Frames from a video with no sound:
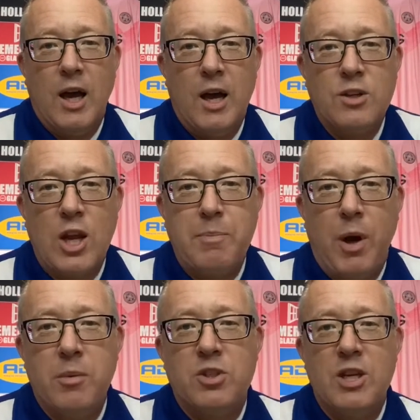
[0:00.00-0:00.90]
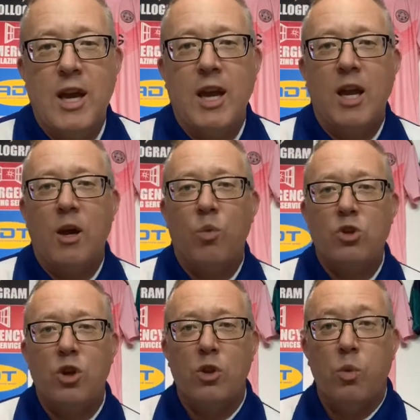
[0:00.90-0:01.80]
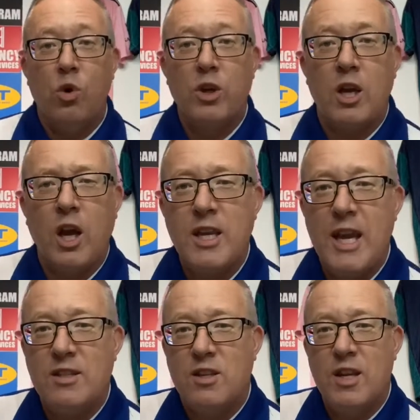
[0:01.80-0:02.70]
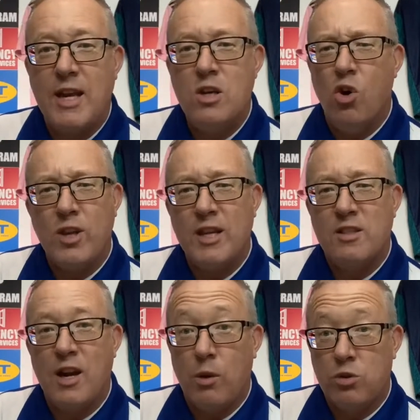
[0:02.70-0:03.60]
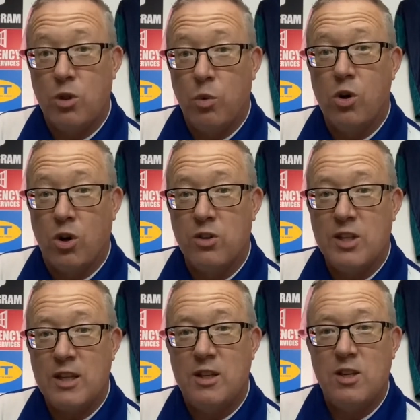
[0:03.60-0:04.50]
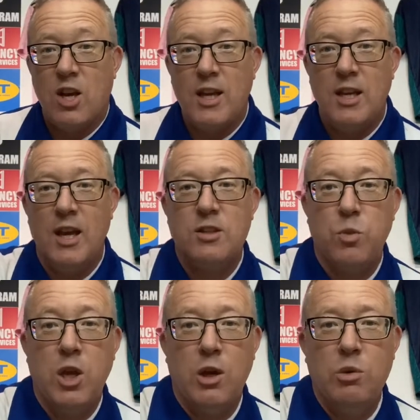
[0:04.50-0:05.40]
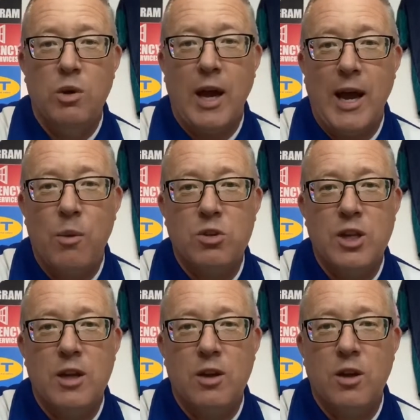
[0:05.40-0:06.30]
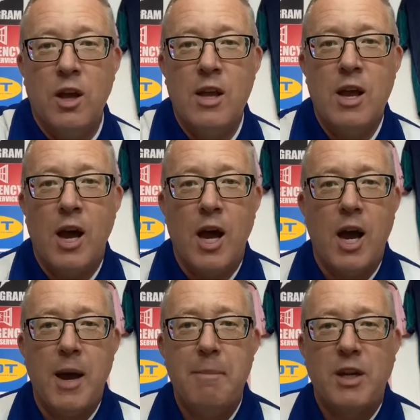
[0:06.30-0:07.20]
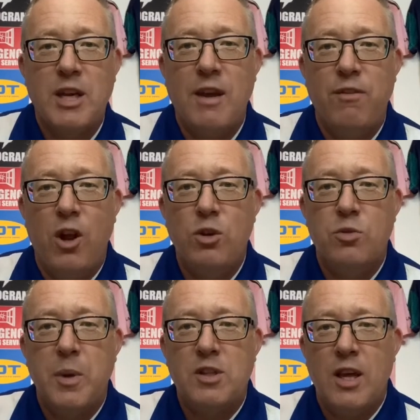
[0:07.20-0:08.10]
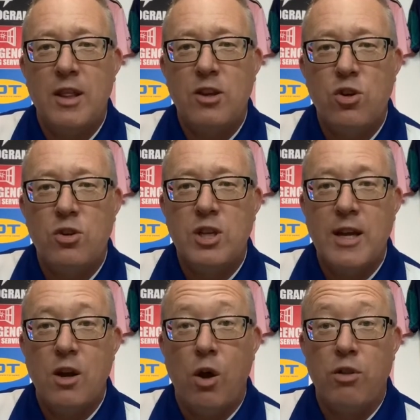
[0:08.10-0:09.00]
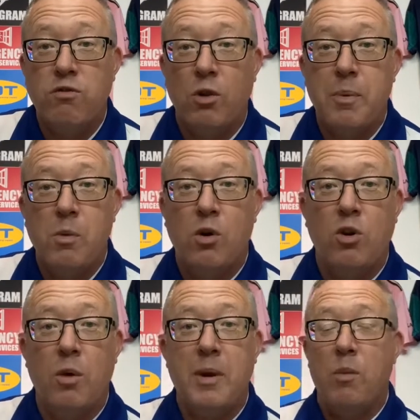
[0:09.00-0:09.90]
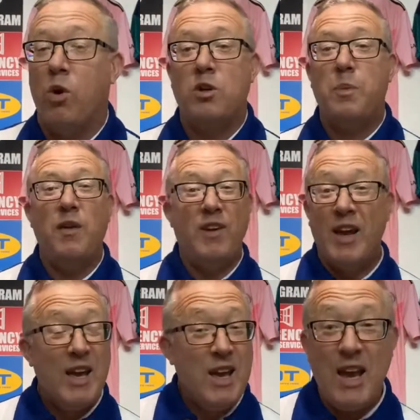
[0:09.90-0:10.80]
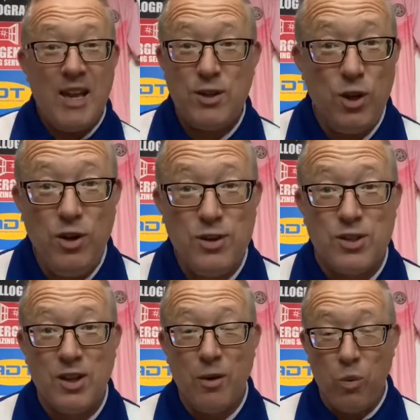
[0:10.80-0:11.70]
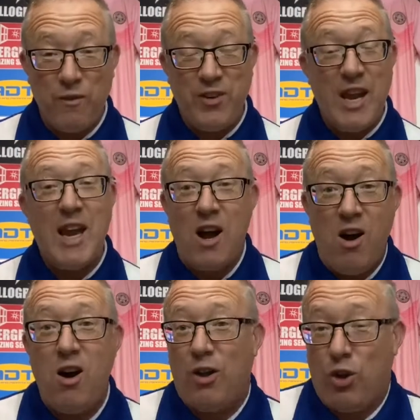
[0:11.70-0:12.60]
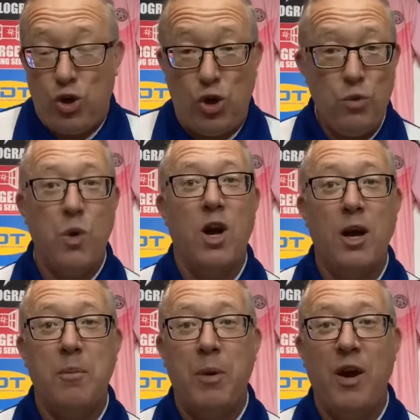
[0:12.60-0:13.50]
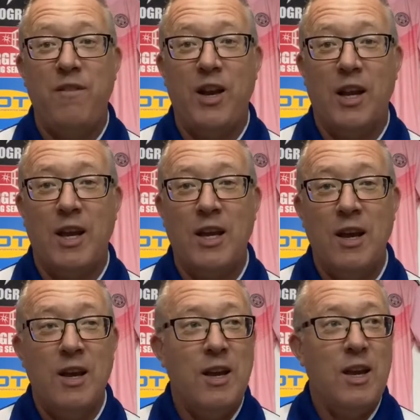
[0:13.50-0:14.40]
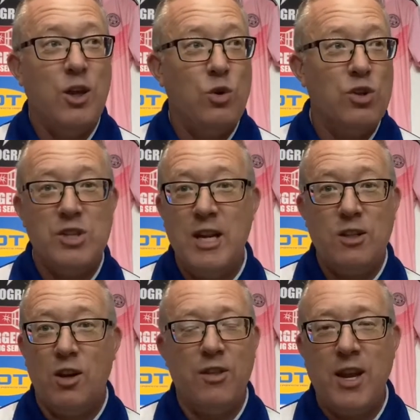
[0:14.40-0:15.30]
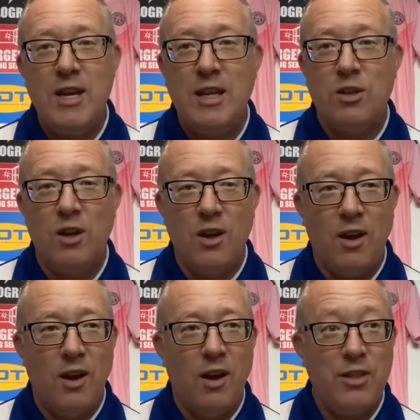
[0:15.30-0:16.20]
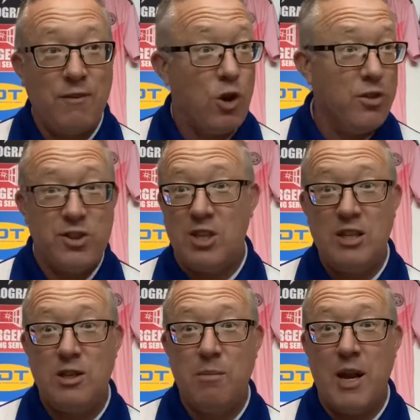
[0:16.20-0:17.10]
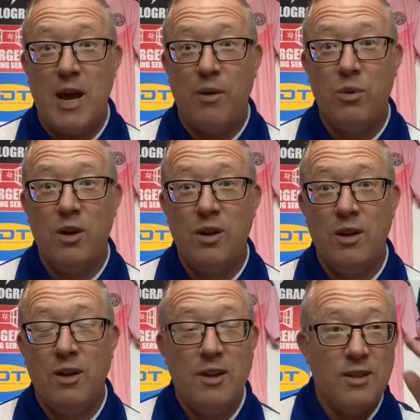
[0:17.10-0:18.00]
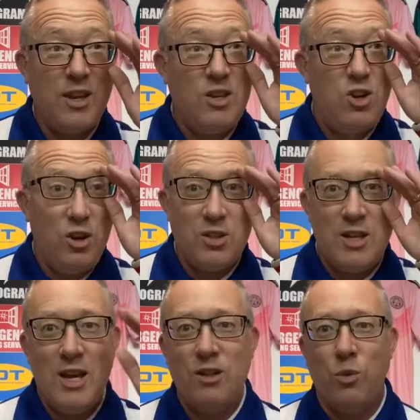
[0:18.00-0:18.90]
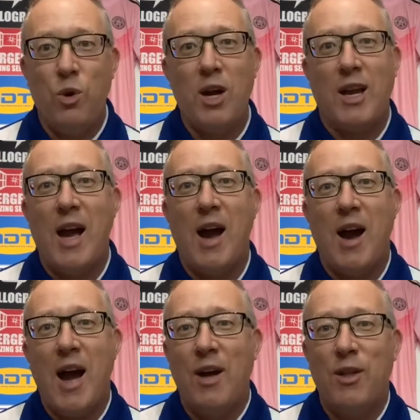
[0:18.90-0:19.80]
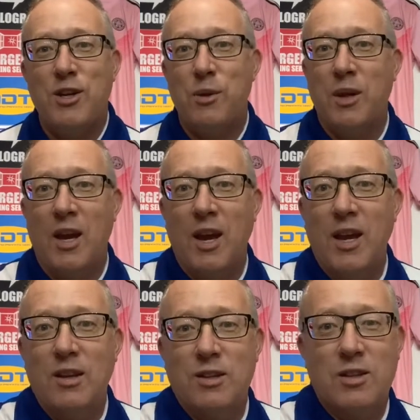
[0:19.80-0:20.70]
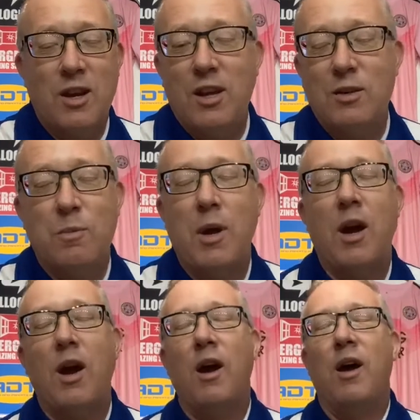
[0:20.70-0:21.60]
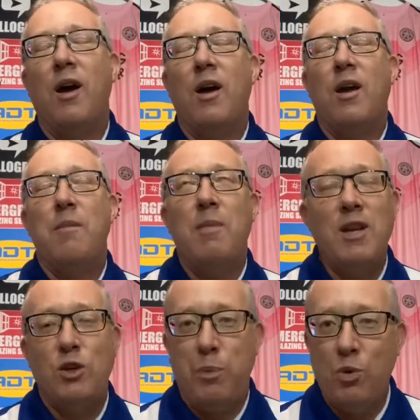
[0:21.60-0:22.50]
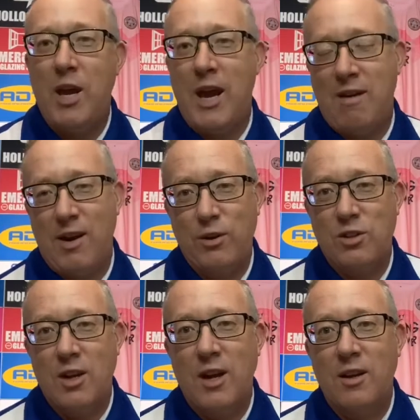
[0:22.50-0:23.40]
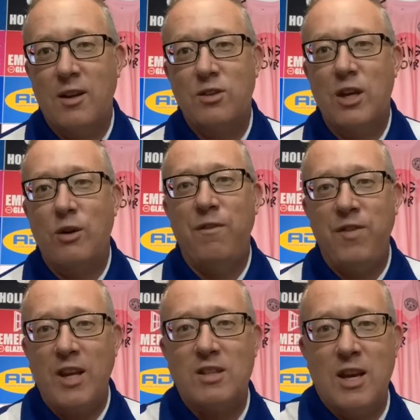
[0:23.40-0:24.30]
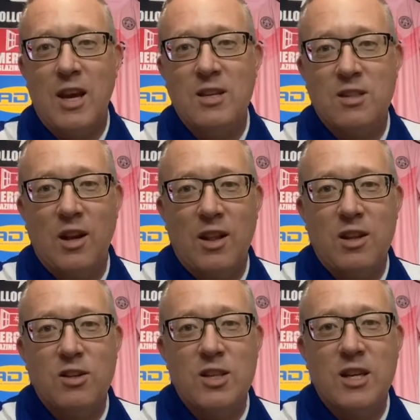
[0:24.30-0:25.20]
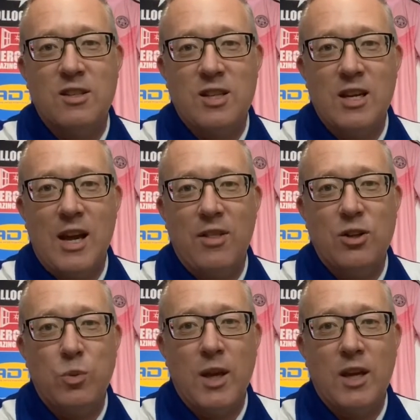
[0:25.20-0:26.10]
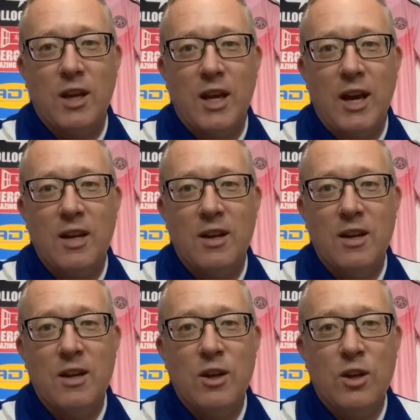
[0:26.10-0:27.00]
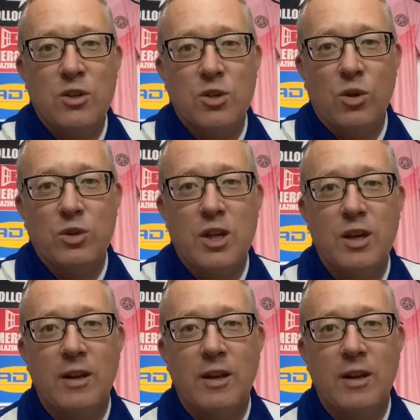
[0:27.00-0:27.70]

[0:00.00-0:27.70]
Jake Palmer saying, was you at the walk yesterday? Not yesterday, I was at the walk on Saturday, Jake. Yes, were you? How was it? Dave Lowsby saying they should take note of the Rugby World Cup. It works perfect. It does. VAR should work perfectly. You just need to, they've got the system now. They just need to work out how they're doing it. It makes you pull your hair out, doesn't it? Because they could fix it instantly. They just need to sit down this week and get it sorted.